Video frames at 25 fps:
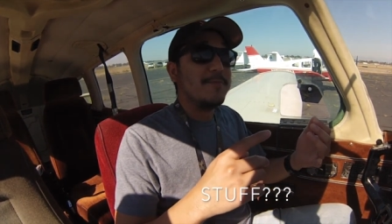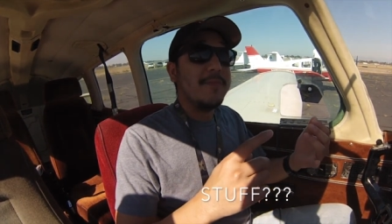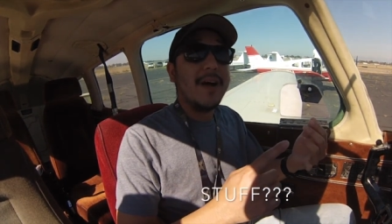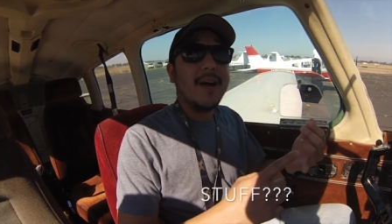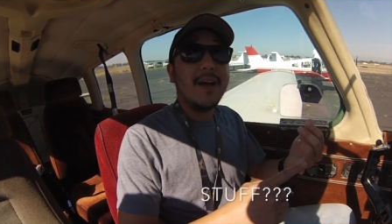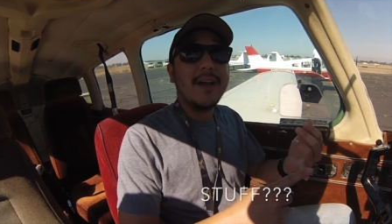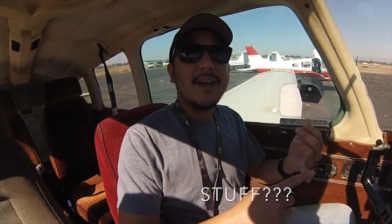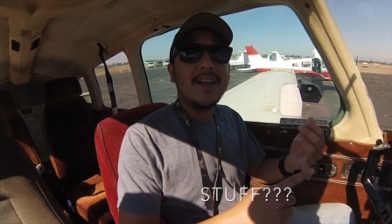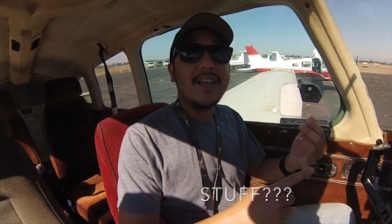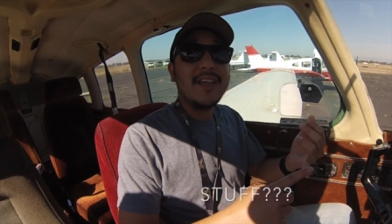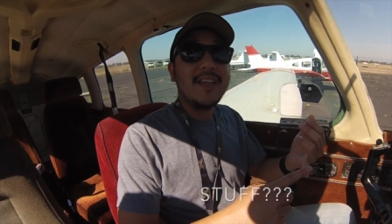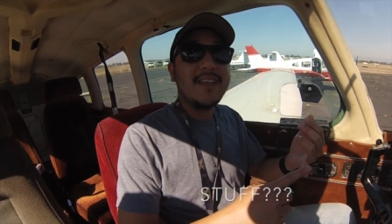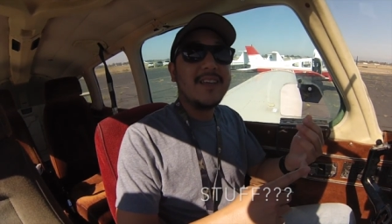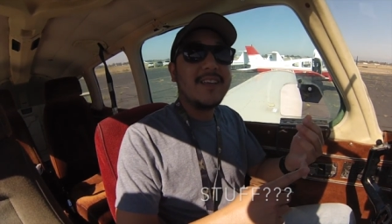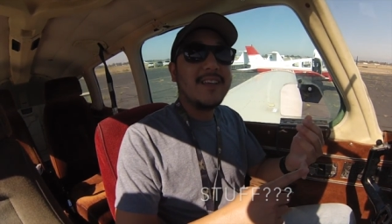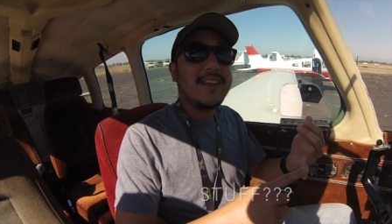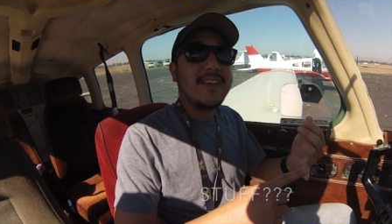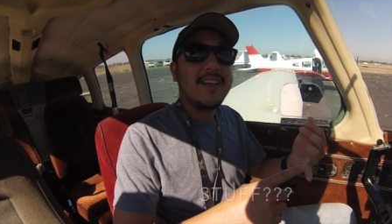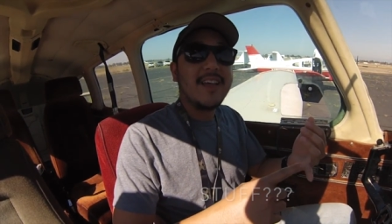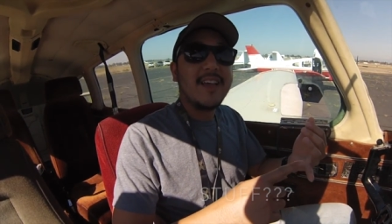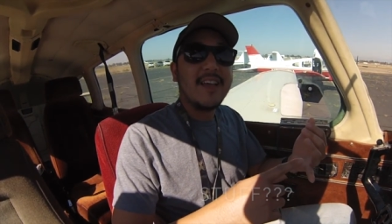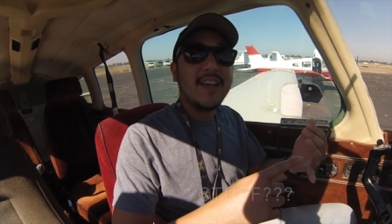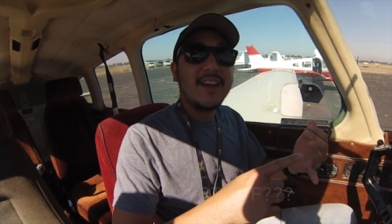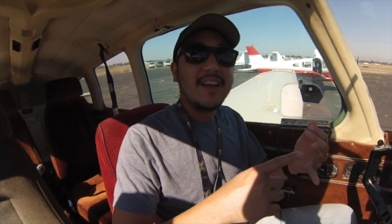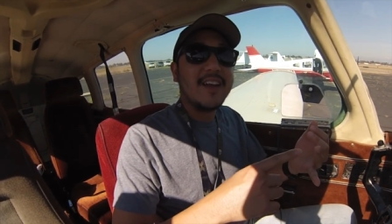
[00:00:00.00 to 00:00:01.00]
money
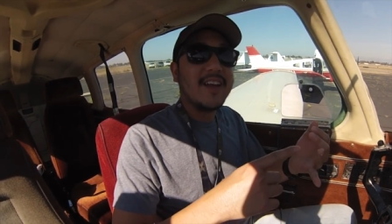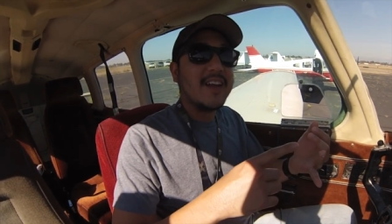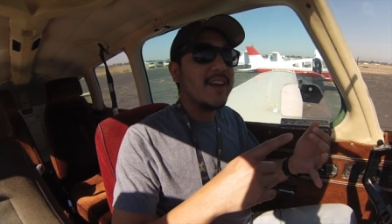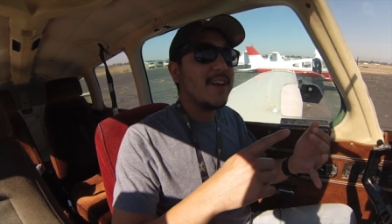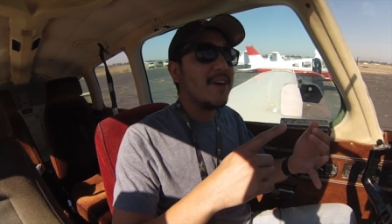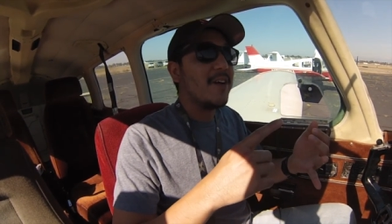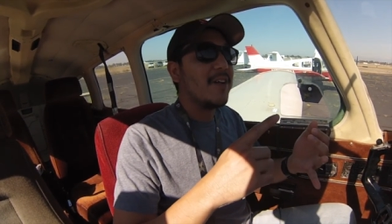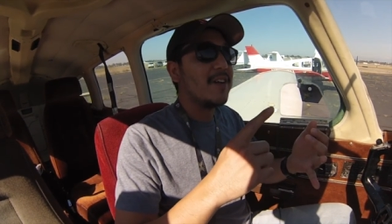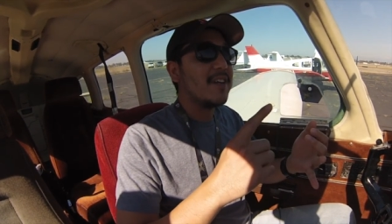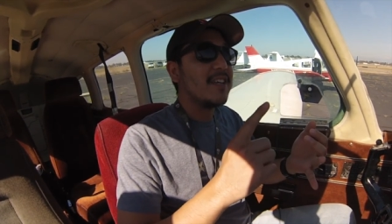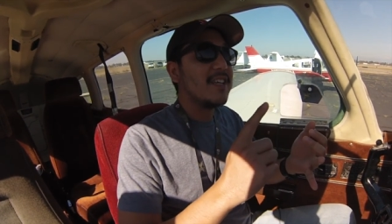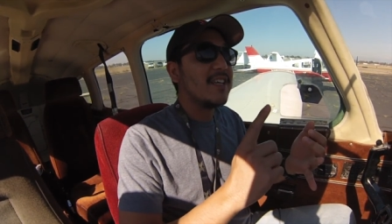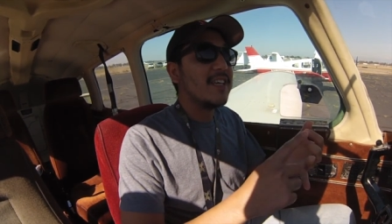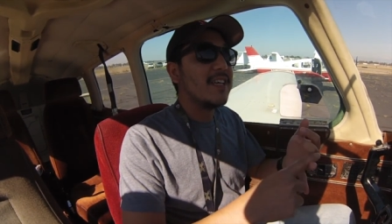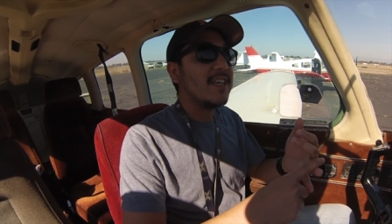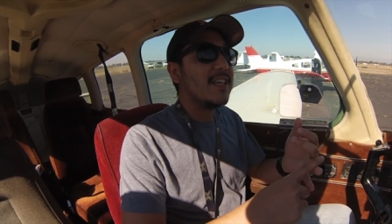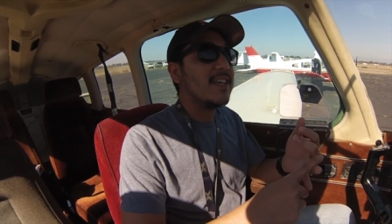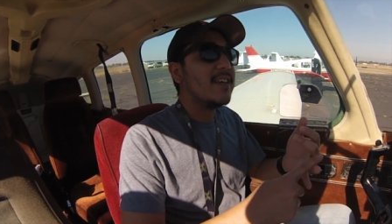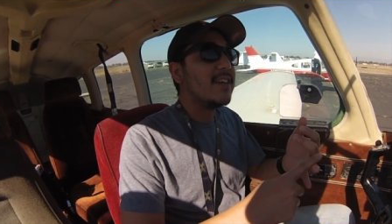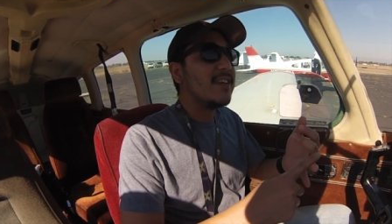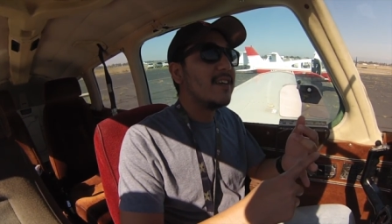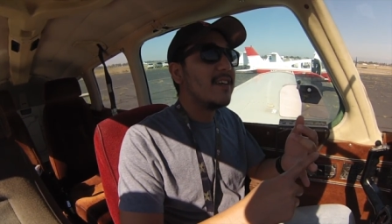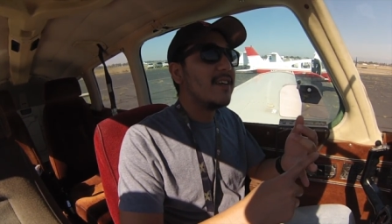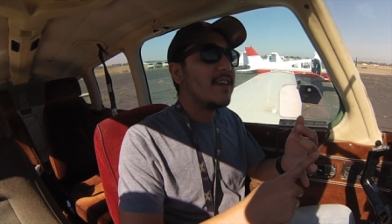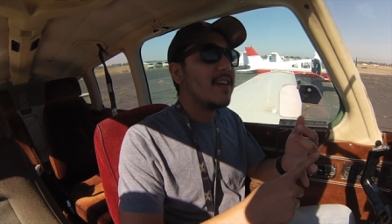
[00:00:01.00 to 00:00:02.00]
and then all the
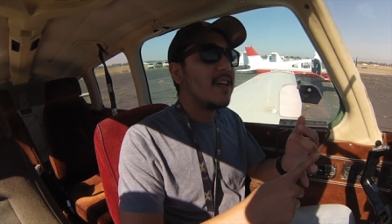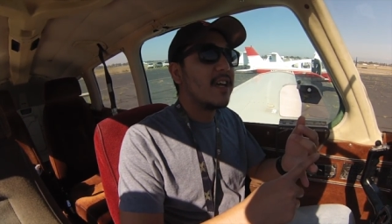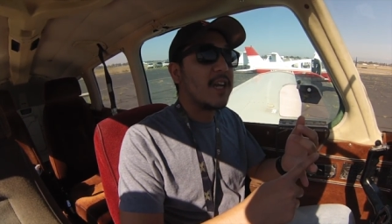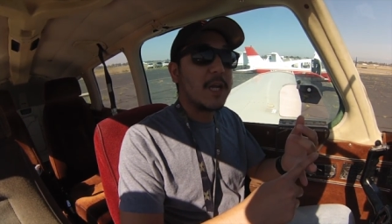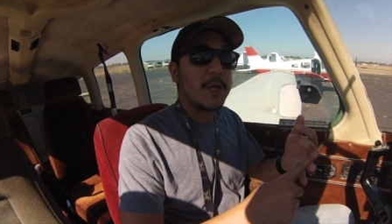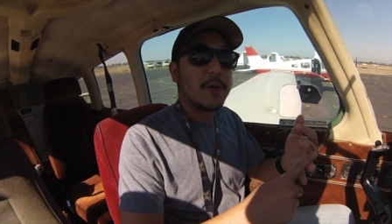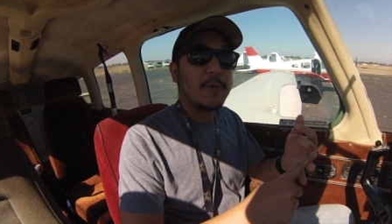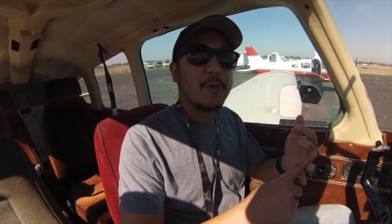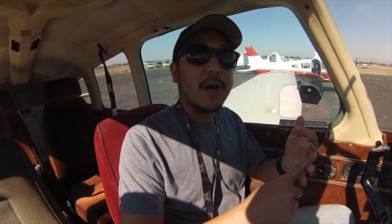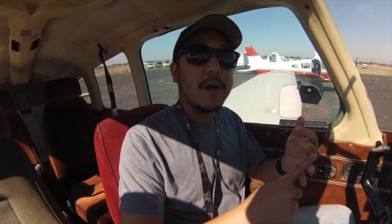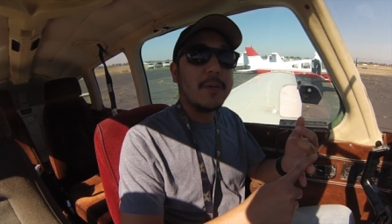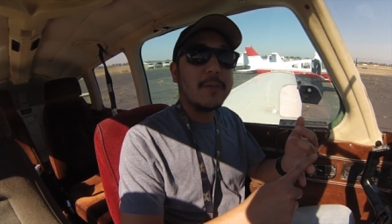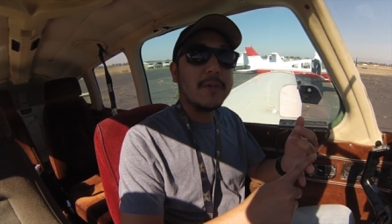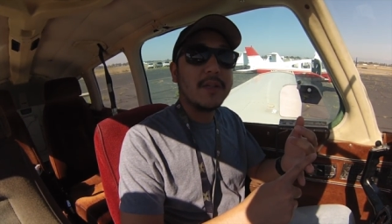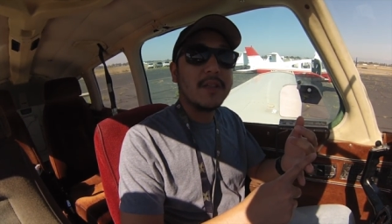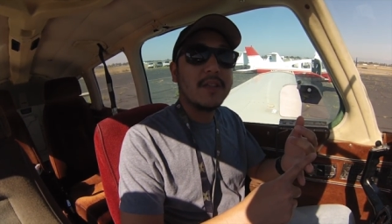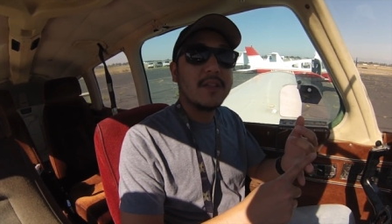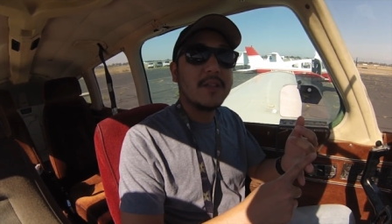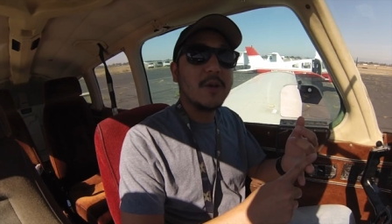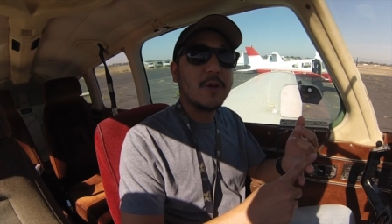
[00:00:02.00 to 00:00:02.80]
required